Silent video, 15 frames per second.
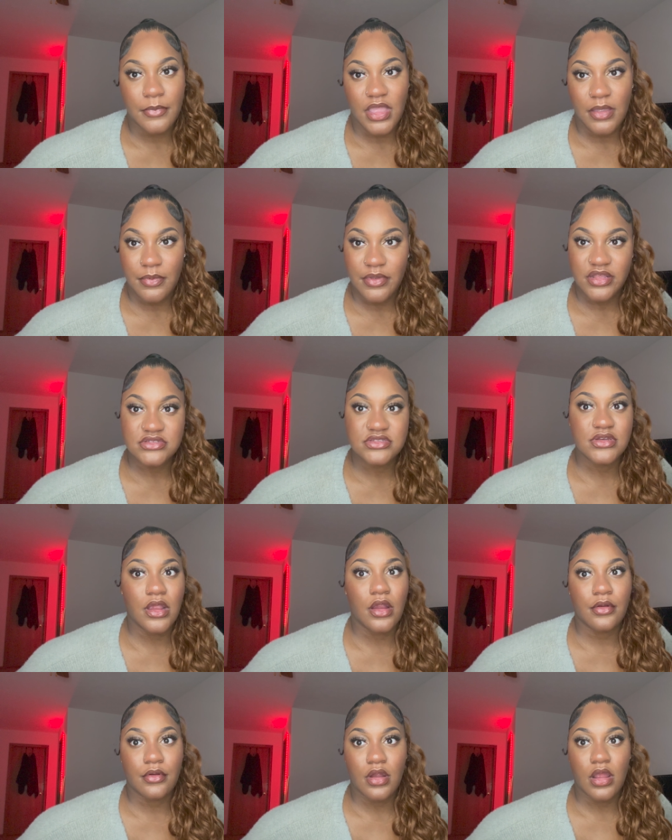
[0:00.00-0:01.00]
maybe it's
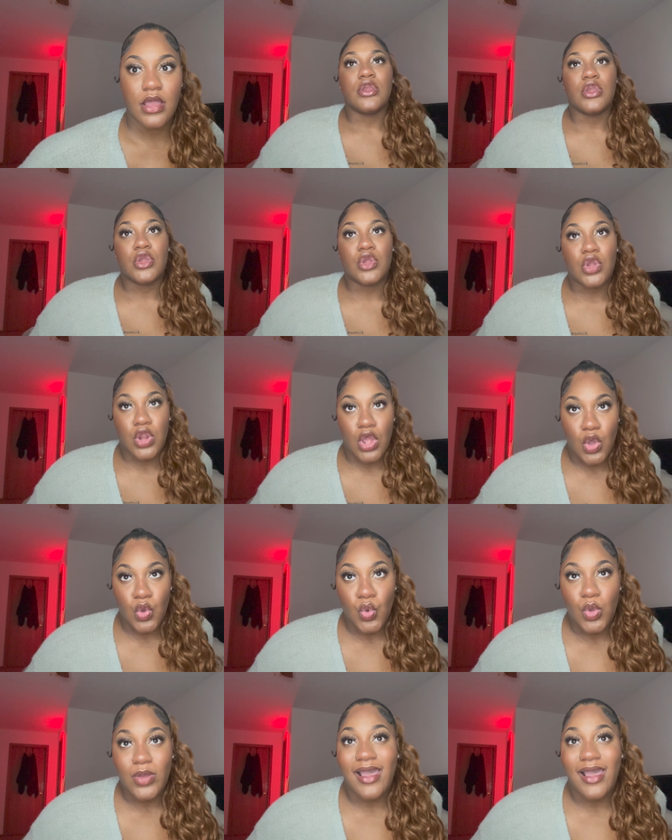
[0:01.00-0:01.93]
not right. No.